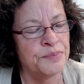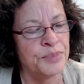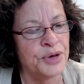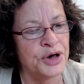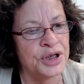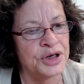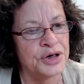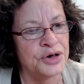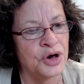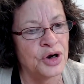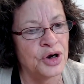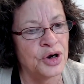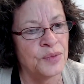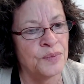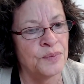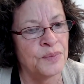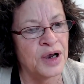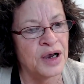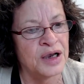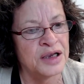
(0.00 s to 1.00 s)
but
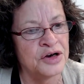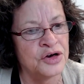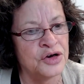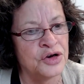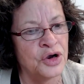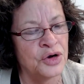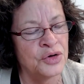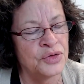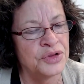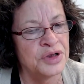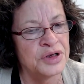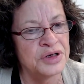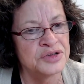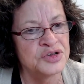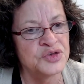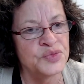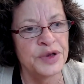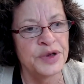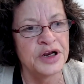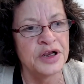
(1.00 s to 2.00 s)
I know that
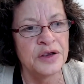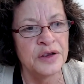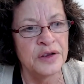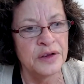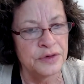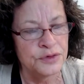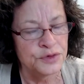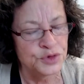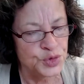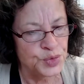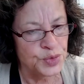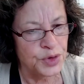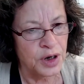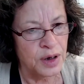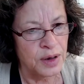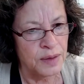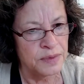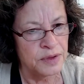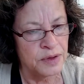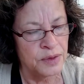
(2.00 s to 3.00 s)
it's been a huge
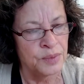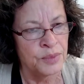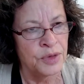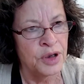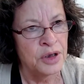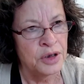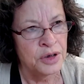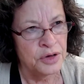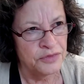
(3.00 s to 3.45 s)
problem